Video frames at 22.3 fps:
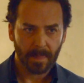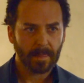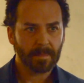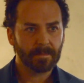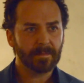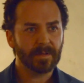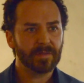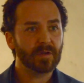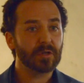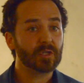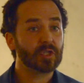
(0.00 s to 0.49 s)

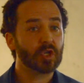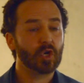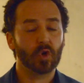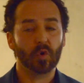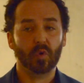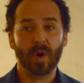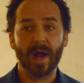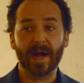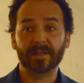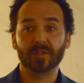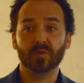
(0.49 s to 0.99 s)
that there's
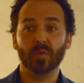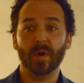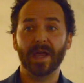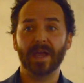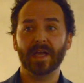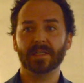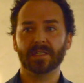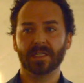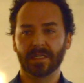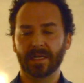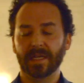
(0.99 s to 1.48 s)
correct
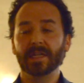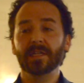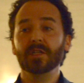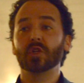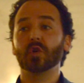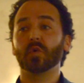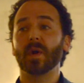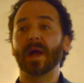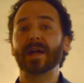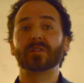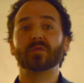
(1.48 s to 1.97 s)
ways and
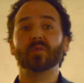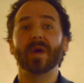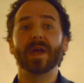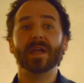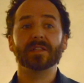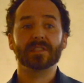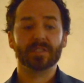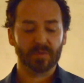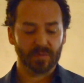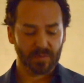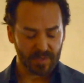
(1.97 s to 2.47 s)
incorrect
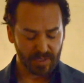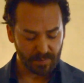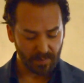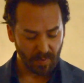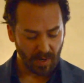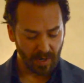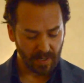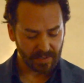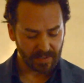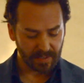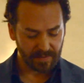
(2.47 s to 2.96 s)
ways to
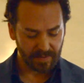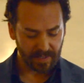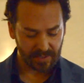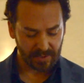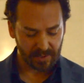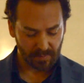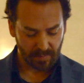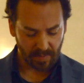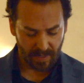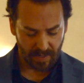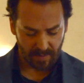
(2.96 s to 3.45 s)
respond to
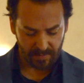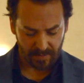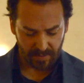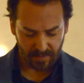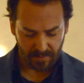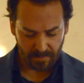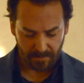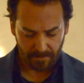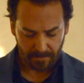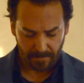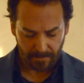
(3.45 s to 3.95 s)
things around
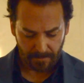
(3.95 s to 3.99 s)
you.